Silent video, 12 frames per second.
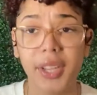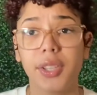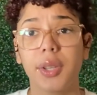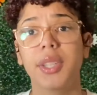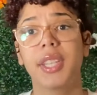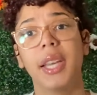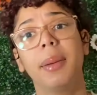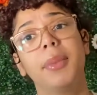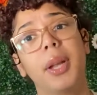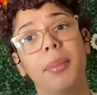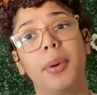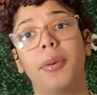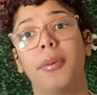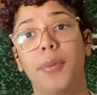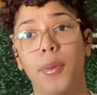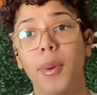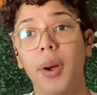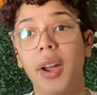so tip number
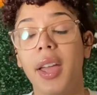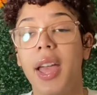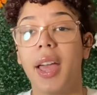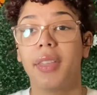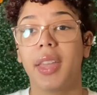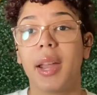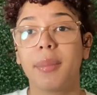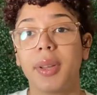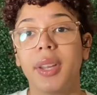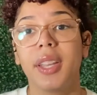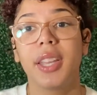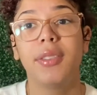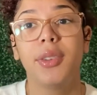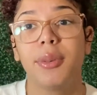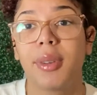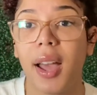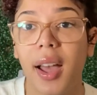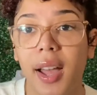4 that I'm going to give you
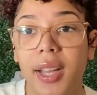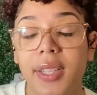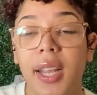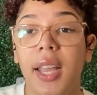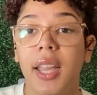guys